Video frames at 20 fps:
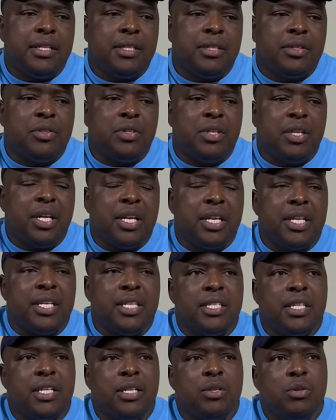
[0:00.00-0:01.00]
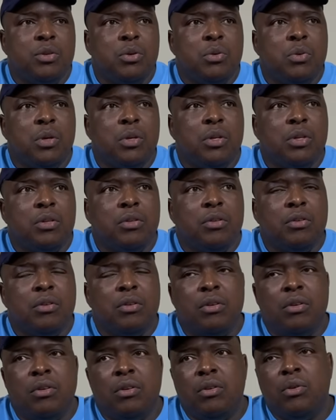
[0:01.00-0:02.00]
the reason you
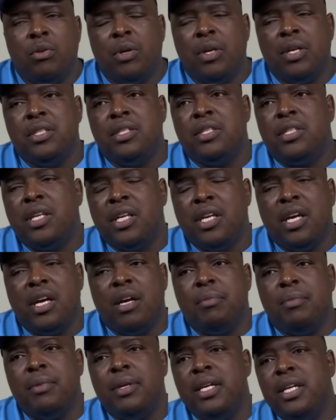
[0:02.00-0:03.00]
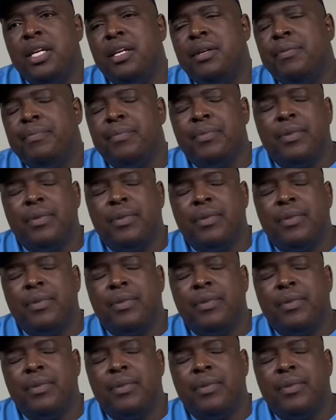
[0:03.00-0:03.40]
will always hear me